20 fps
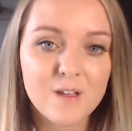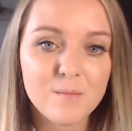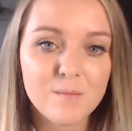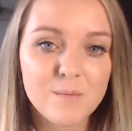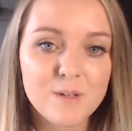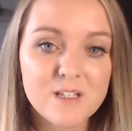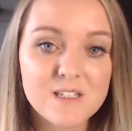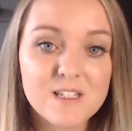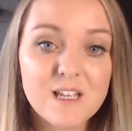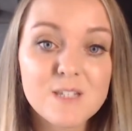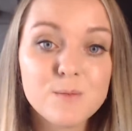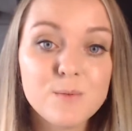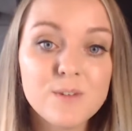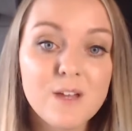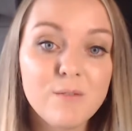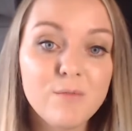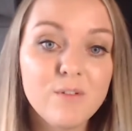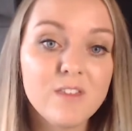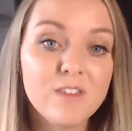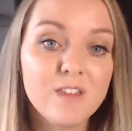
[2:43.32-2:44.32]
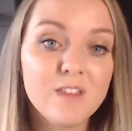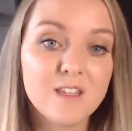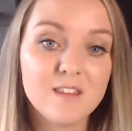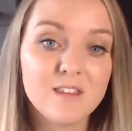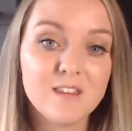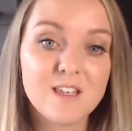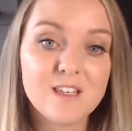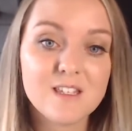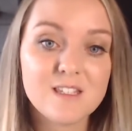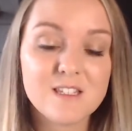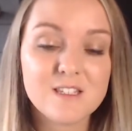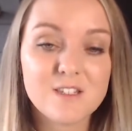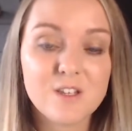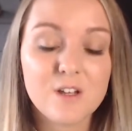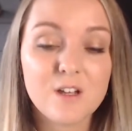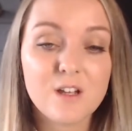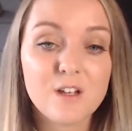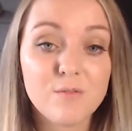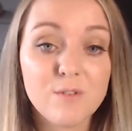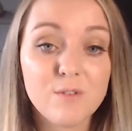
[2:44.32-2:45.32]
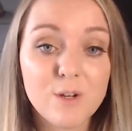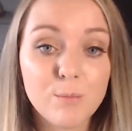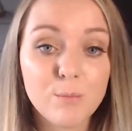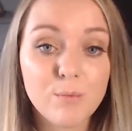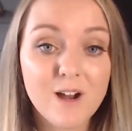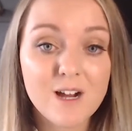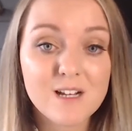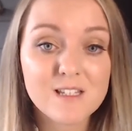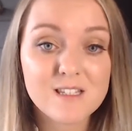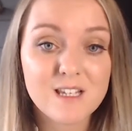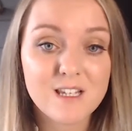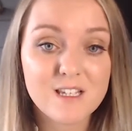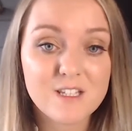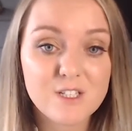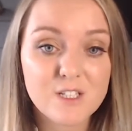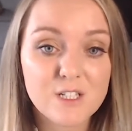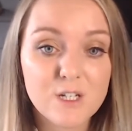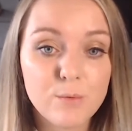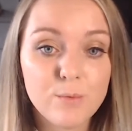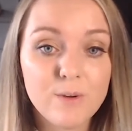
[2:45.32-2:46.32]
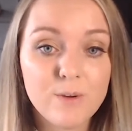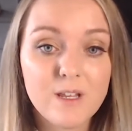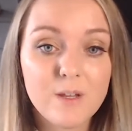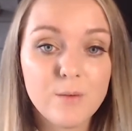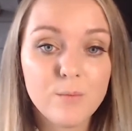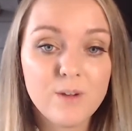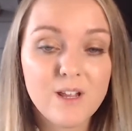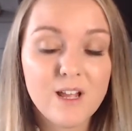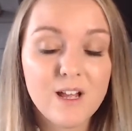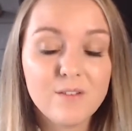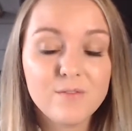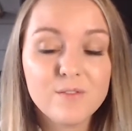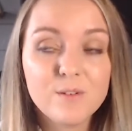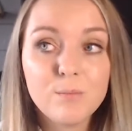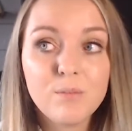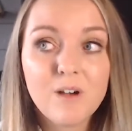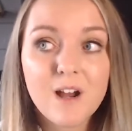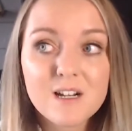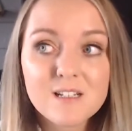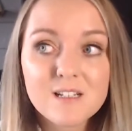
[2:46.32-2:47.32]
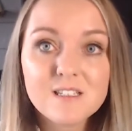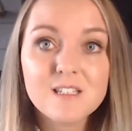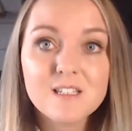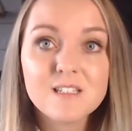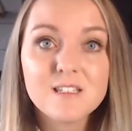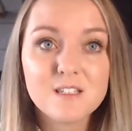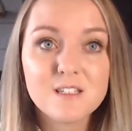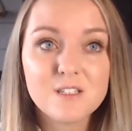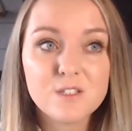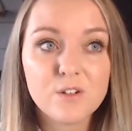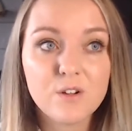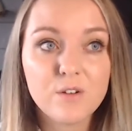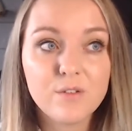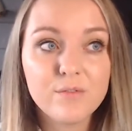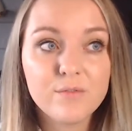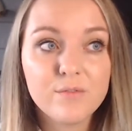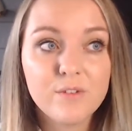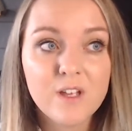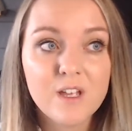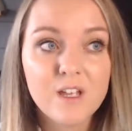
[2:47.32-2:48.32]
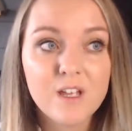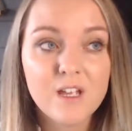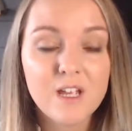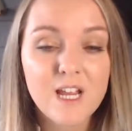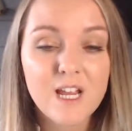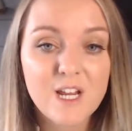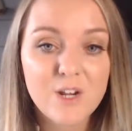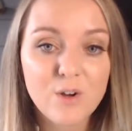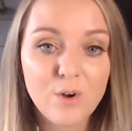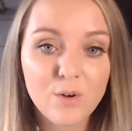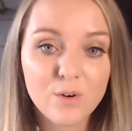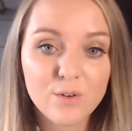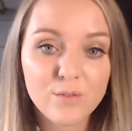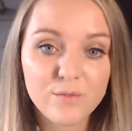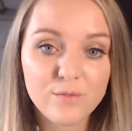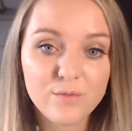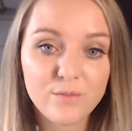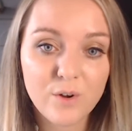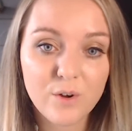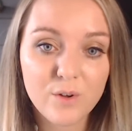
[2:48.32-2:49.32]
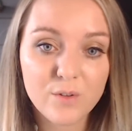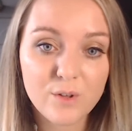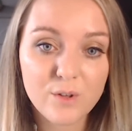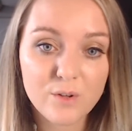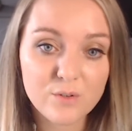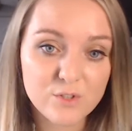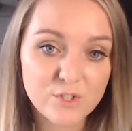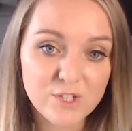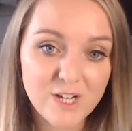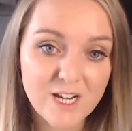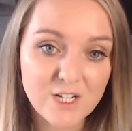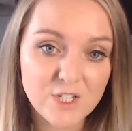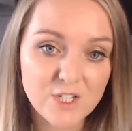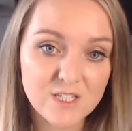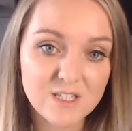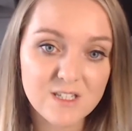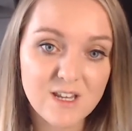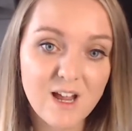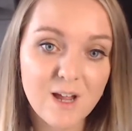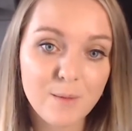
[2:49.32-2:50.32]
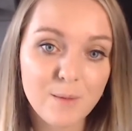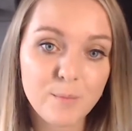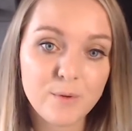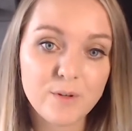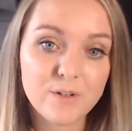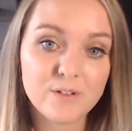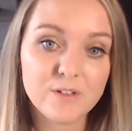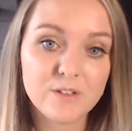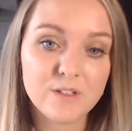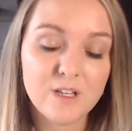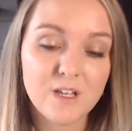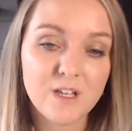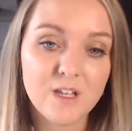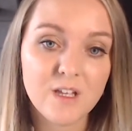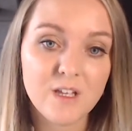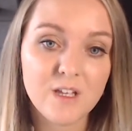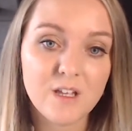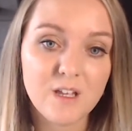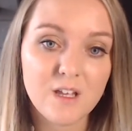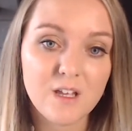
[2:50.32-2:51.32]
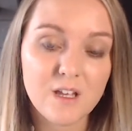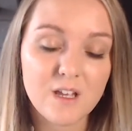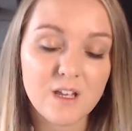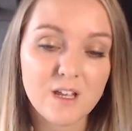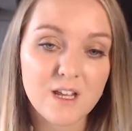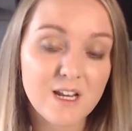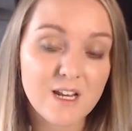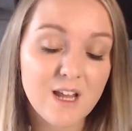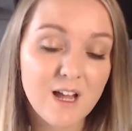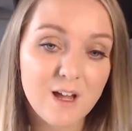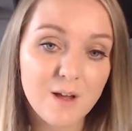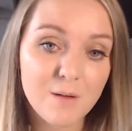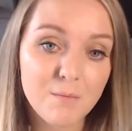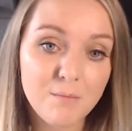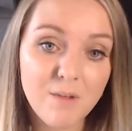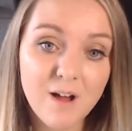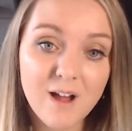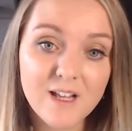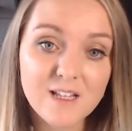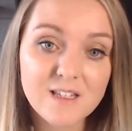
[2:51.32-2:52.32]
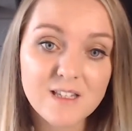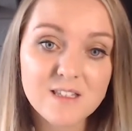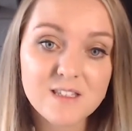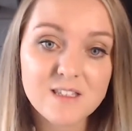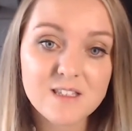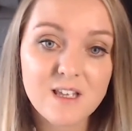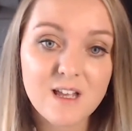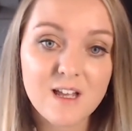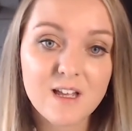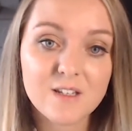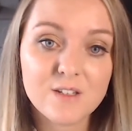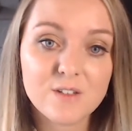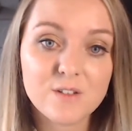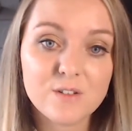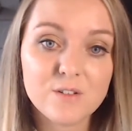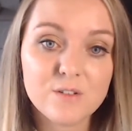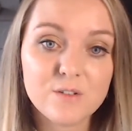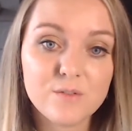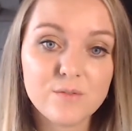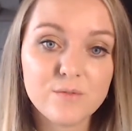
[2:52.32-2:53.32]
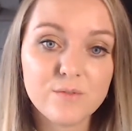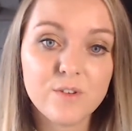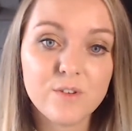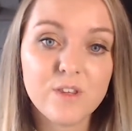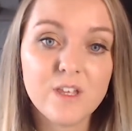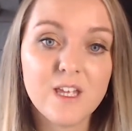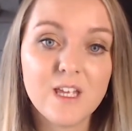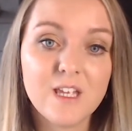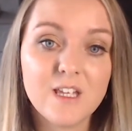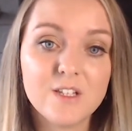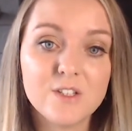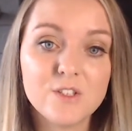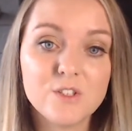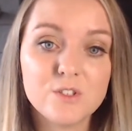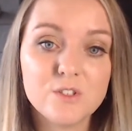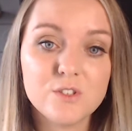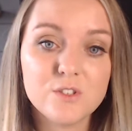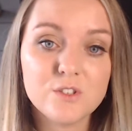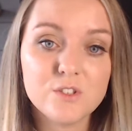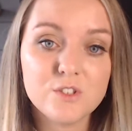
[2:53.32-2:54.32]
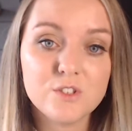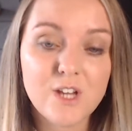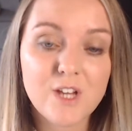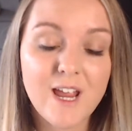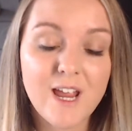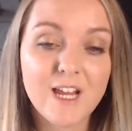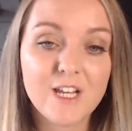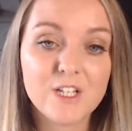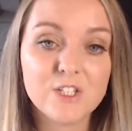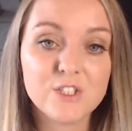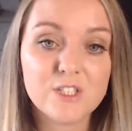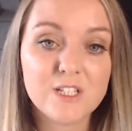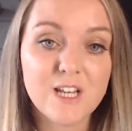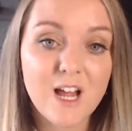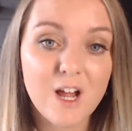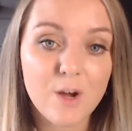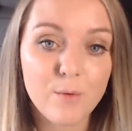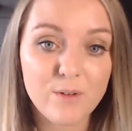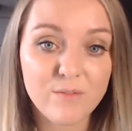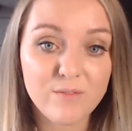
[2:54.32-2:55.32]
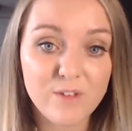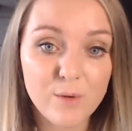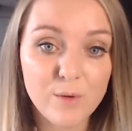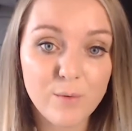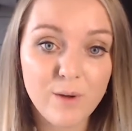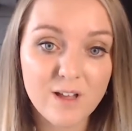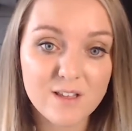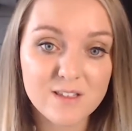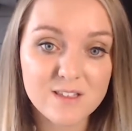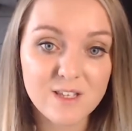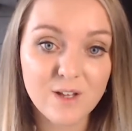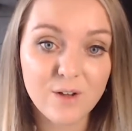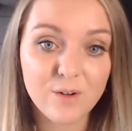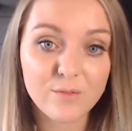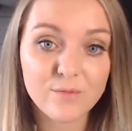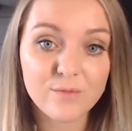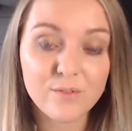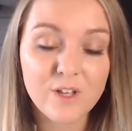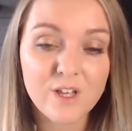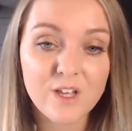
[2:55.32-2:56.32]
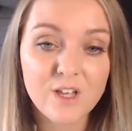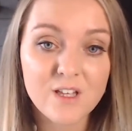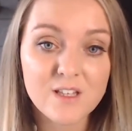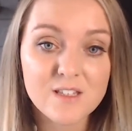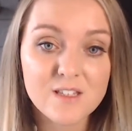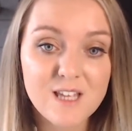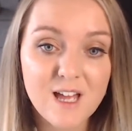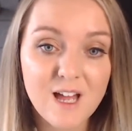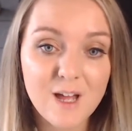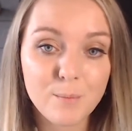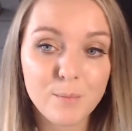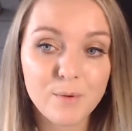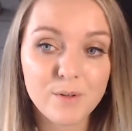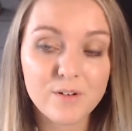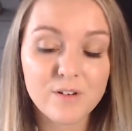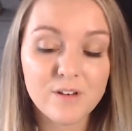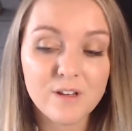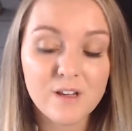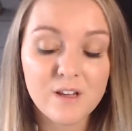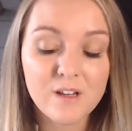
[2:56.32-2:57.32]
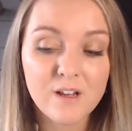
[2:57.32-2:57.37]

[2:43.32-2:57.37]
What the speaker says: because as with everything, this is a real practice. We have to practice this stuff in order for those changes to happen in our minds and for the change in how we view ourselves to happen.